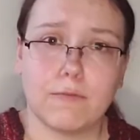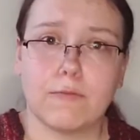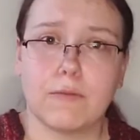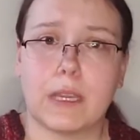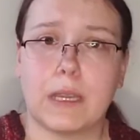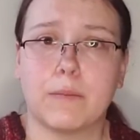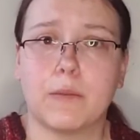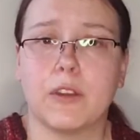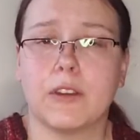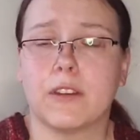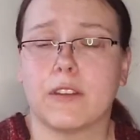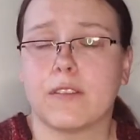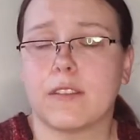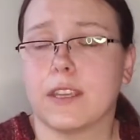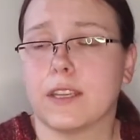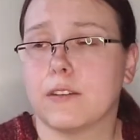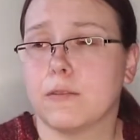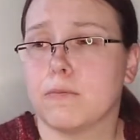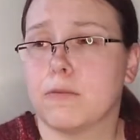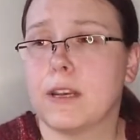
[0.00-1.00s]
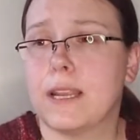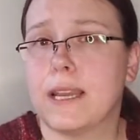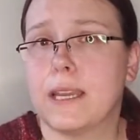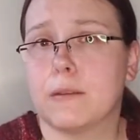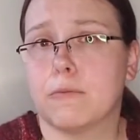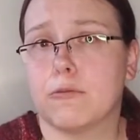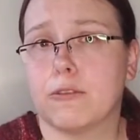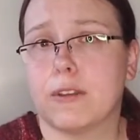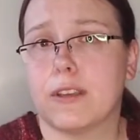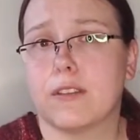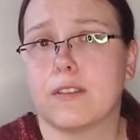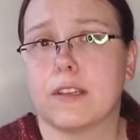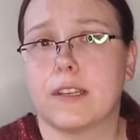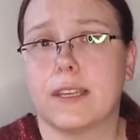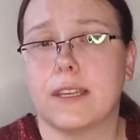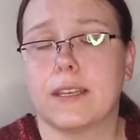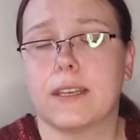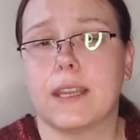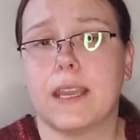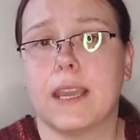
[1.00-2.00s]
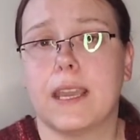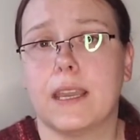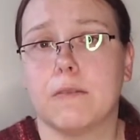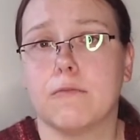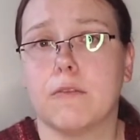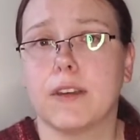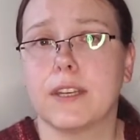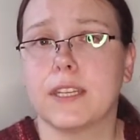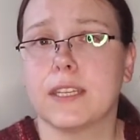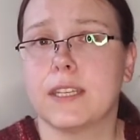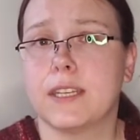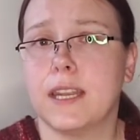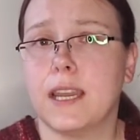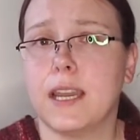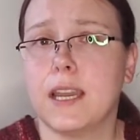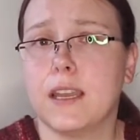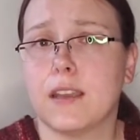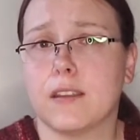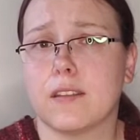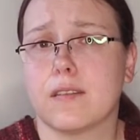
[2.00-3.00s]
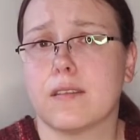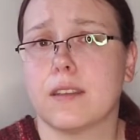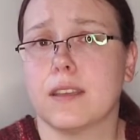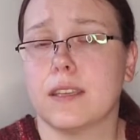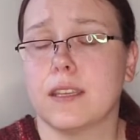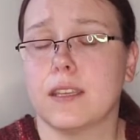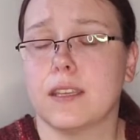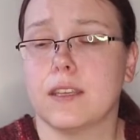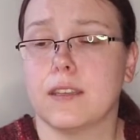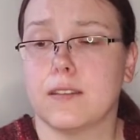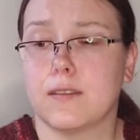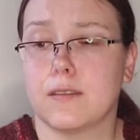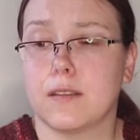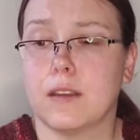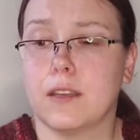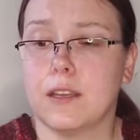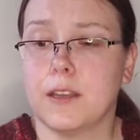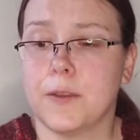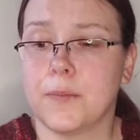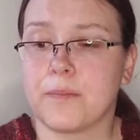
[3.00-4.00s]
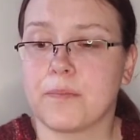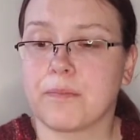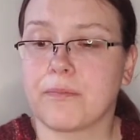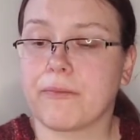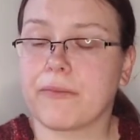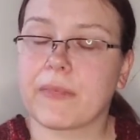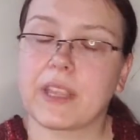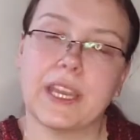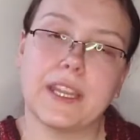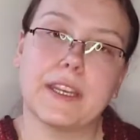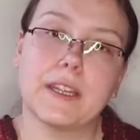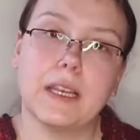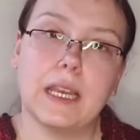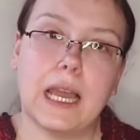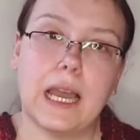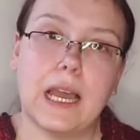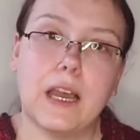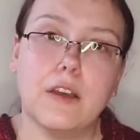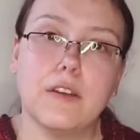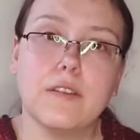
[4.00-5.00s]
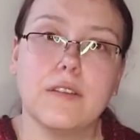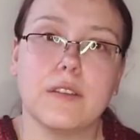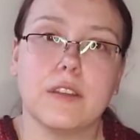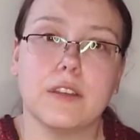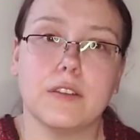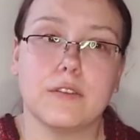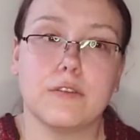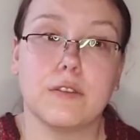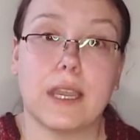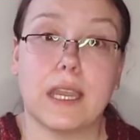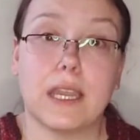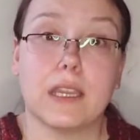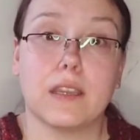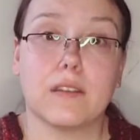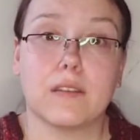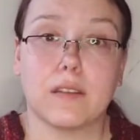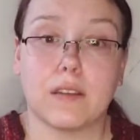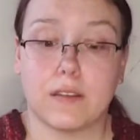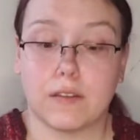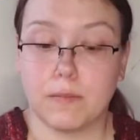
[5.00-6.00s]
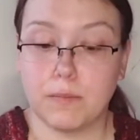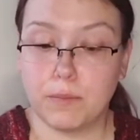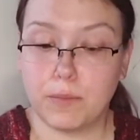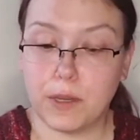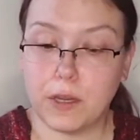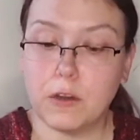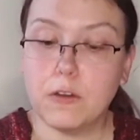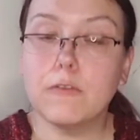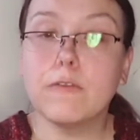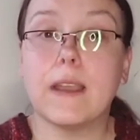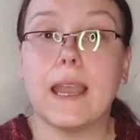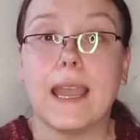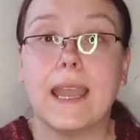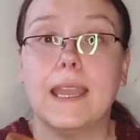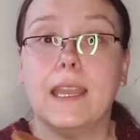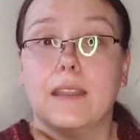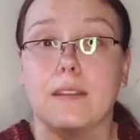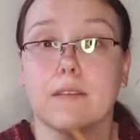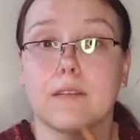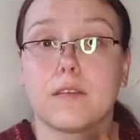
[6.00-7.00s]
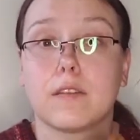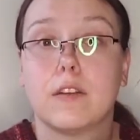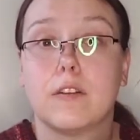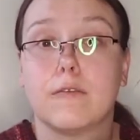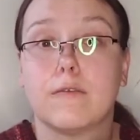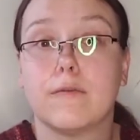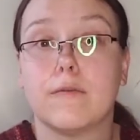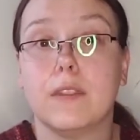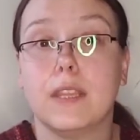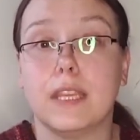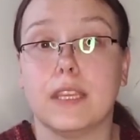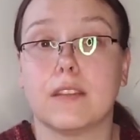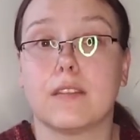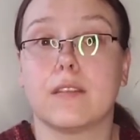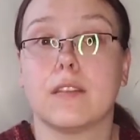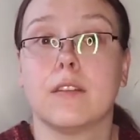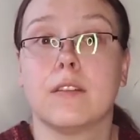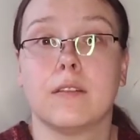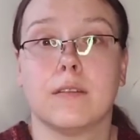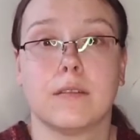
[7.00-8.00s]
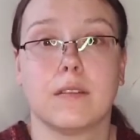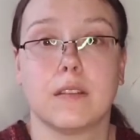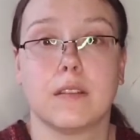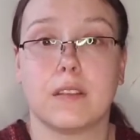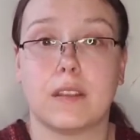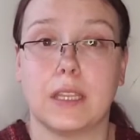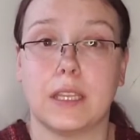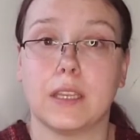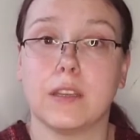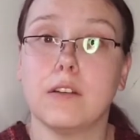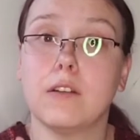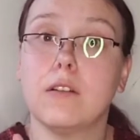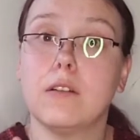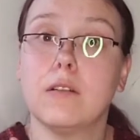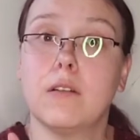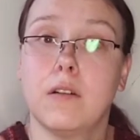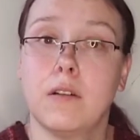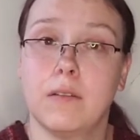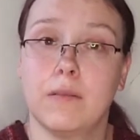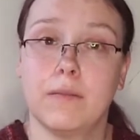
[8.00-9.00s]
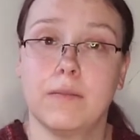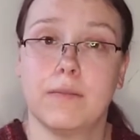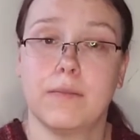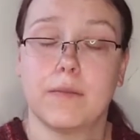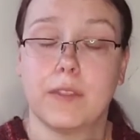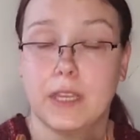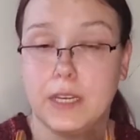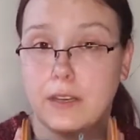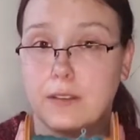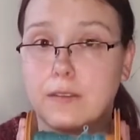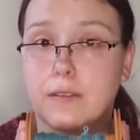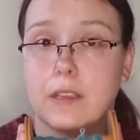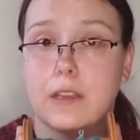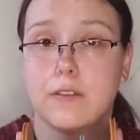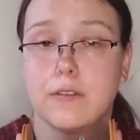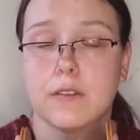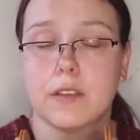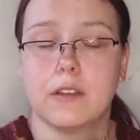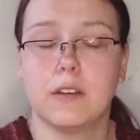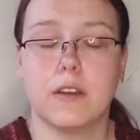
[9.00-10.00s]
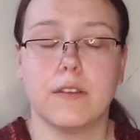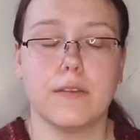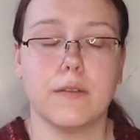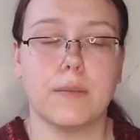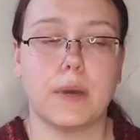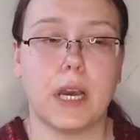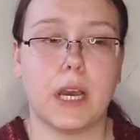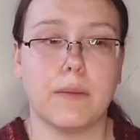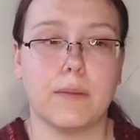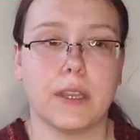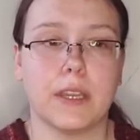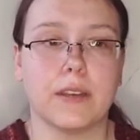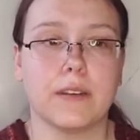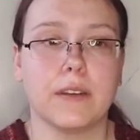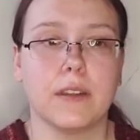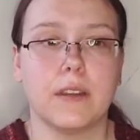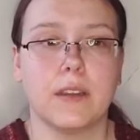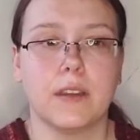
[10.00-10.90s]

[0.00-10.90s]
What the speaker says: I'm gonna stick to plying bracelet. And what it does is it allows you to access both ends of this single that is now still on the bobbin